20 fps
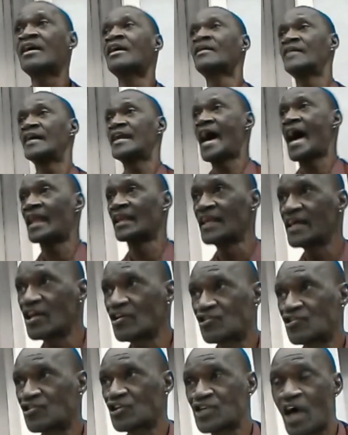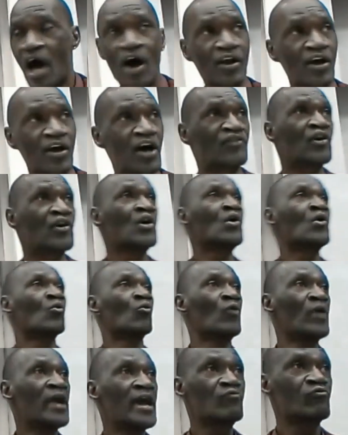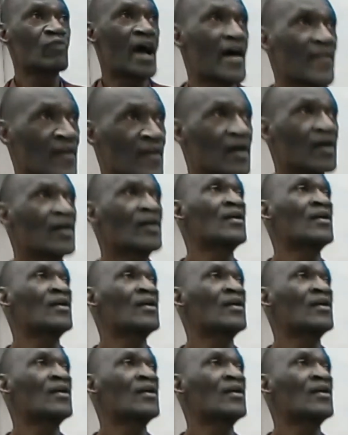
that our literature taught us, we rather